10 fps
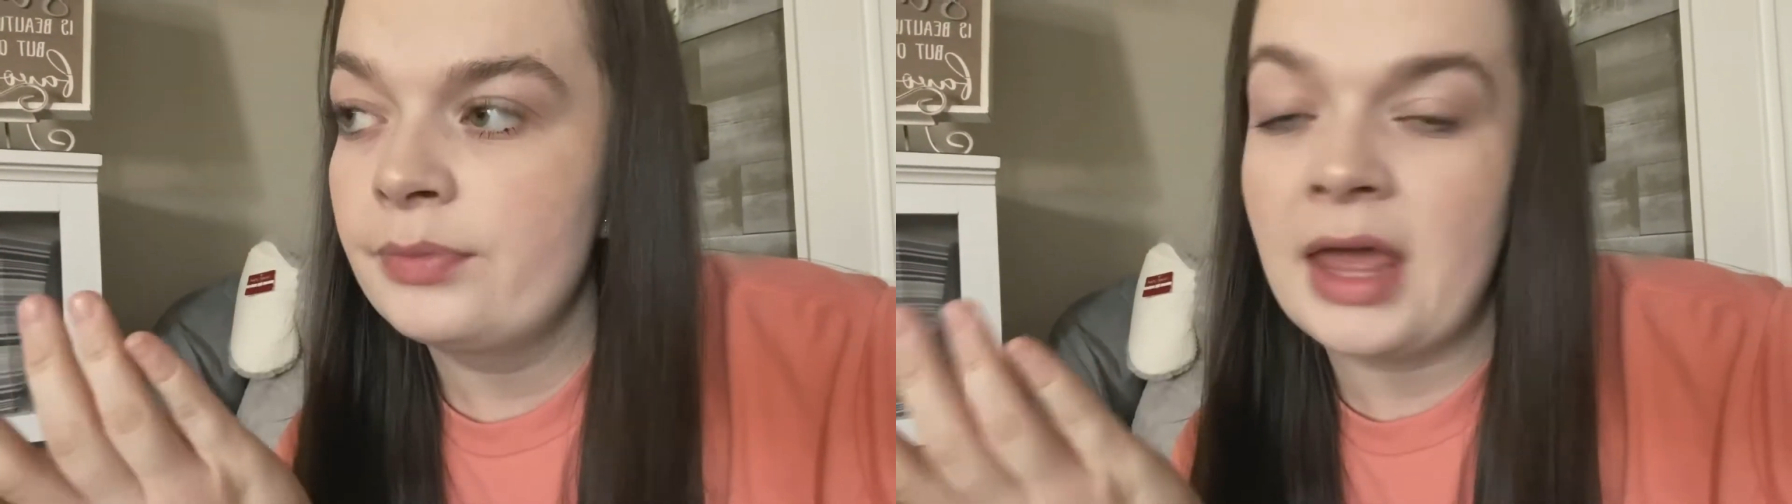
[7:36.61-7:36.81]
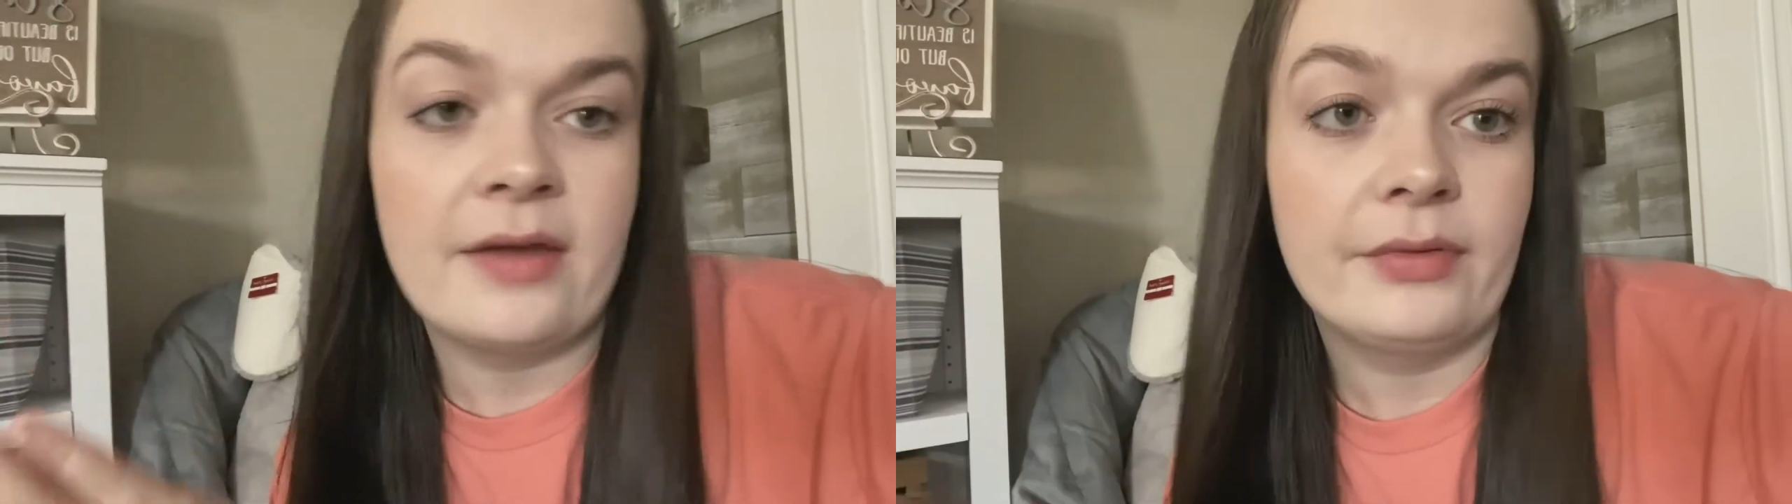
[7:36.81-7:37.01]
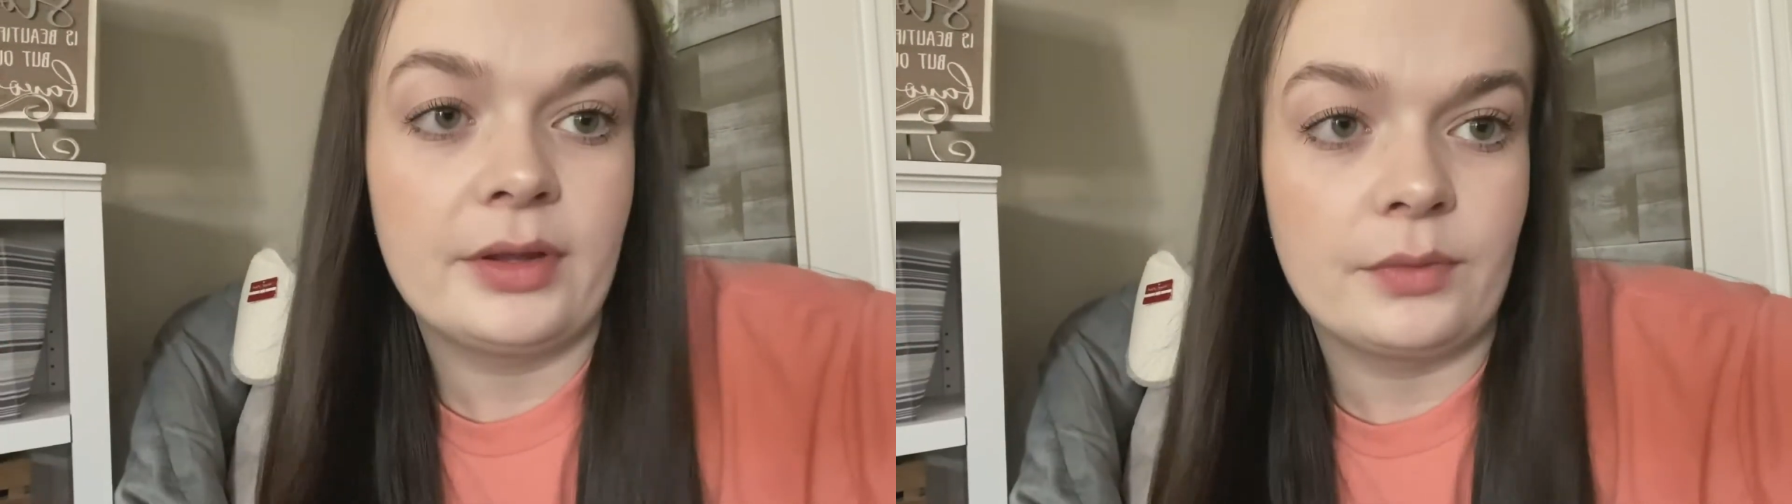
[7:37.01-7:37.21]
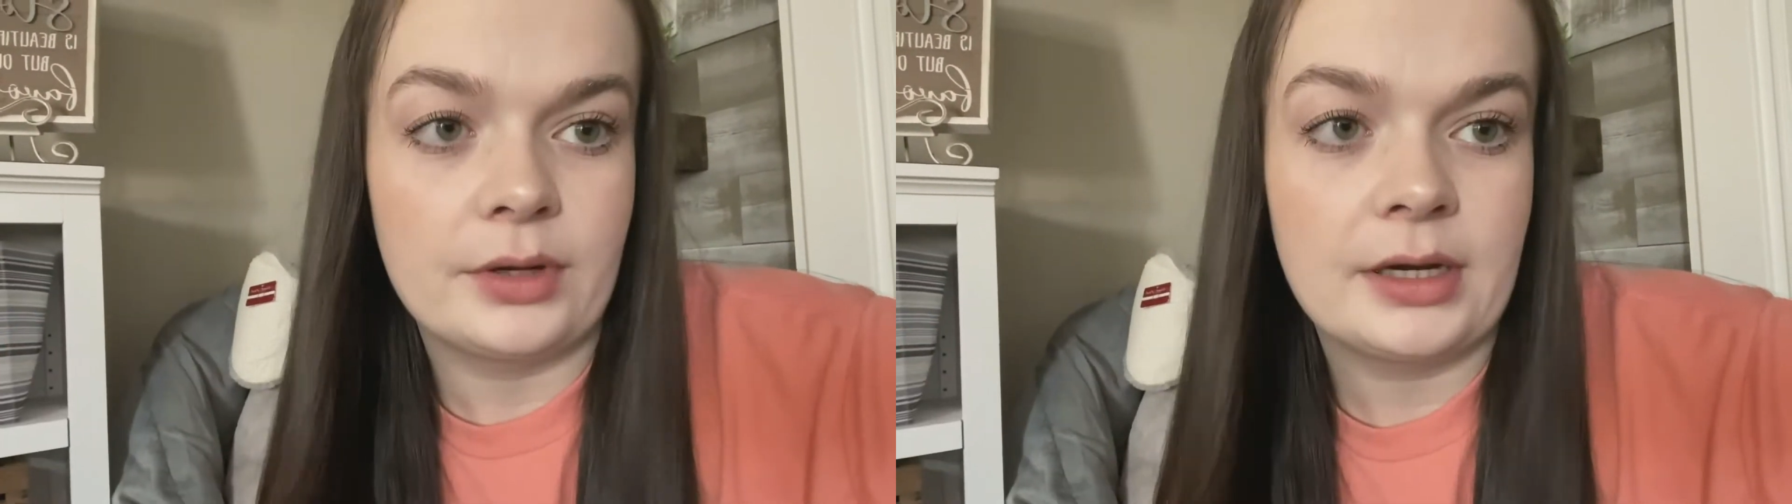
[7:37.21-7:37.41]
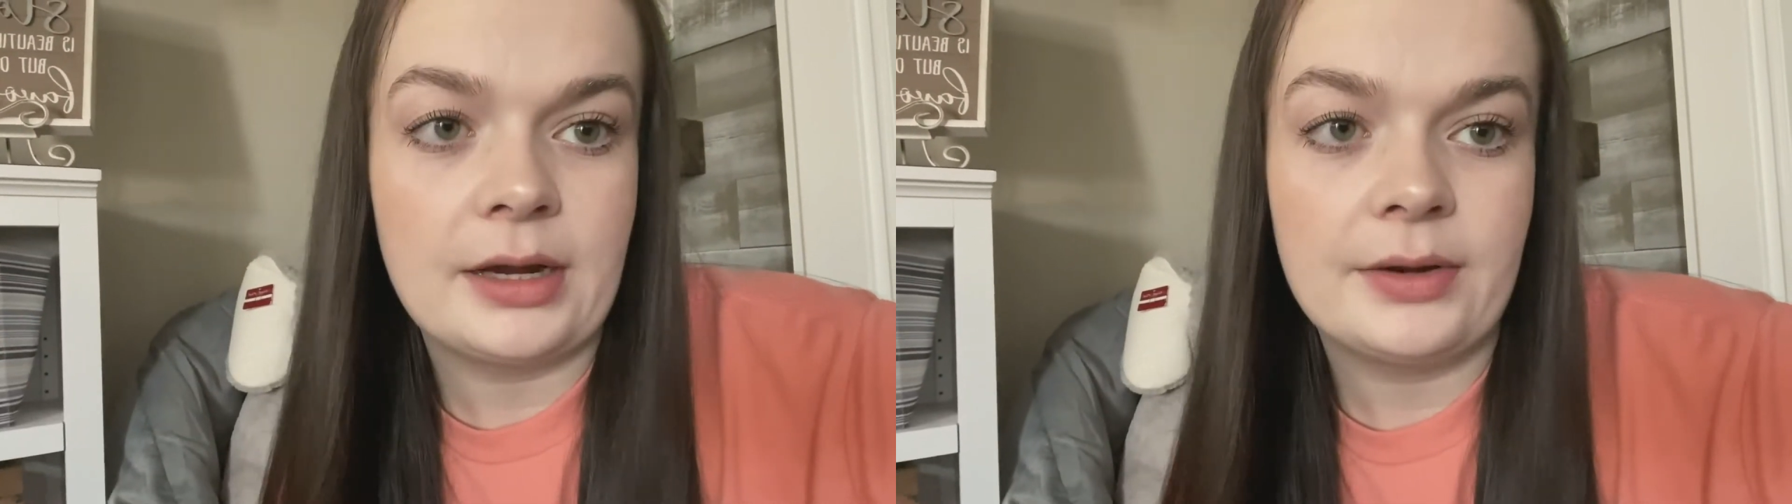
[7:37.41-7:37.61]
heavily
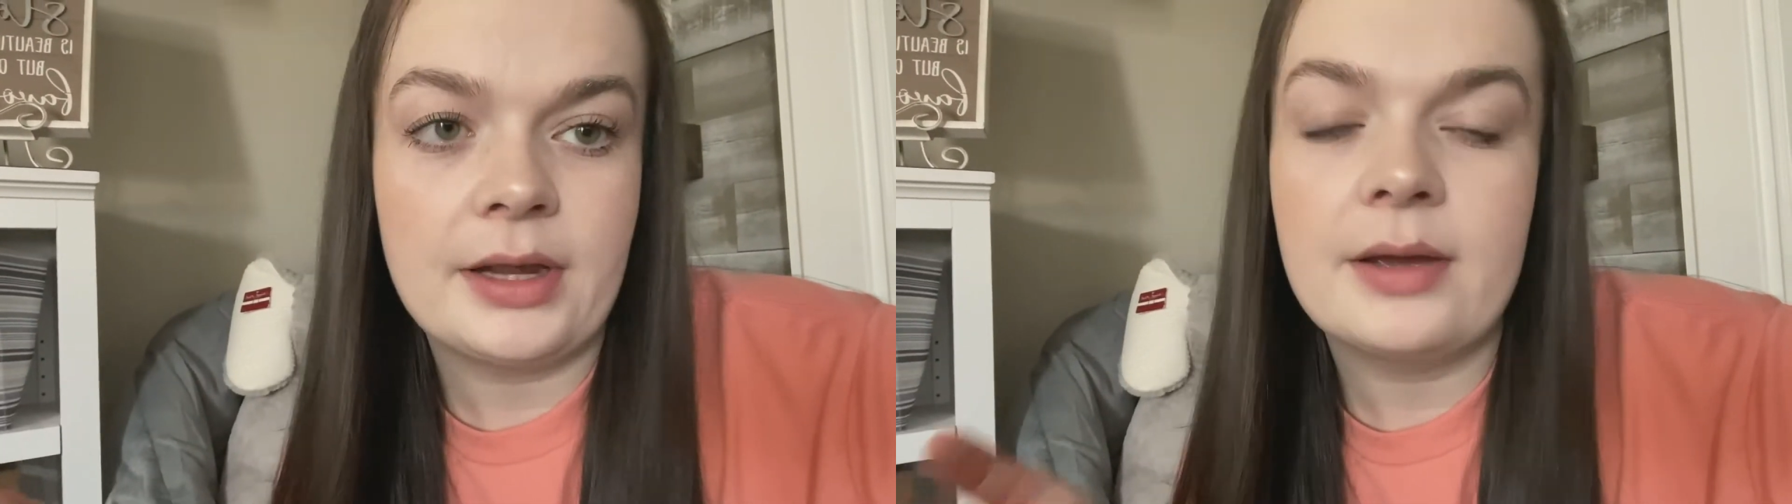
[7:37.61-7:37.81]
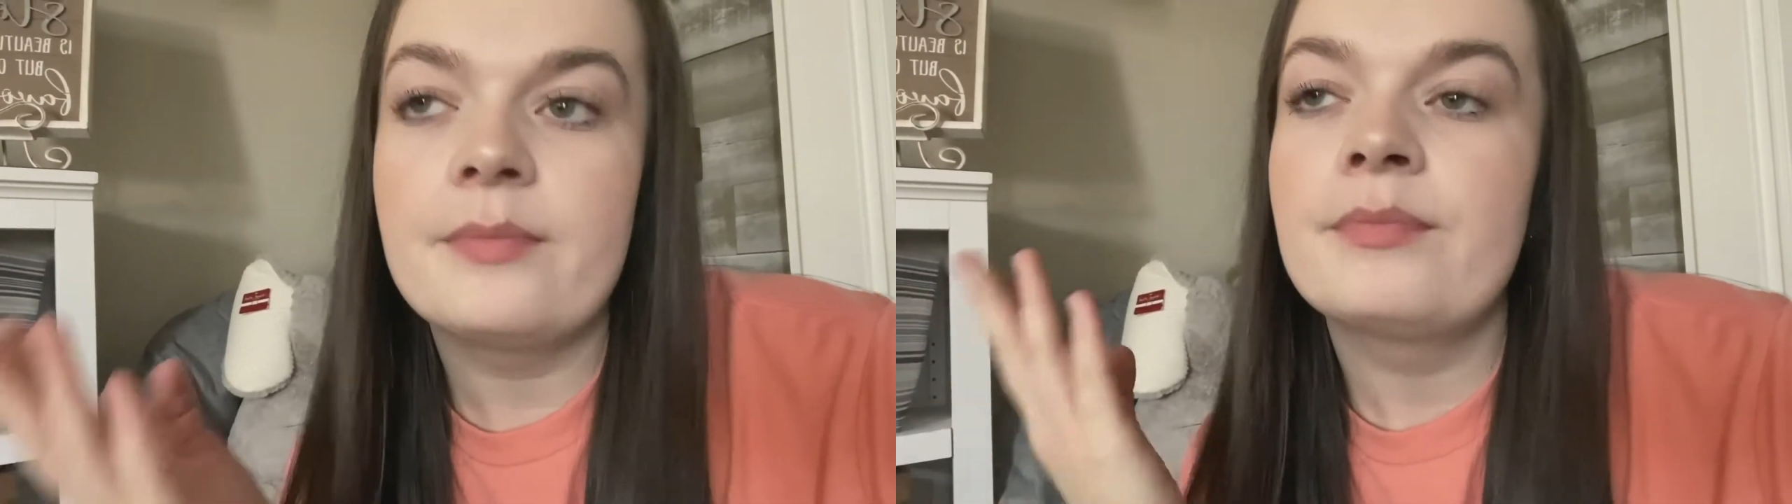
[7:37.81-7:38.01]
wooded area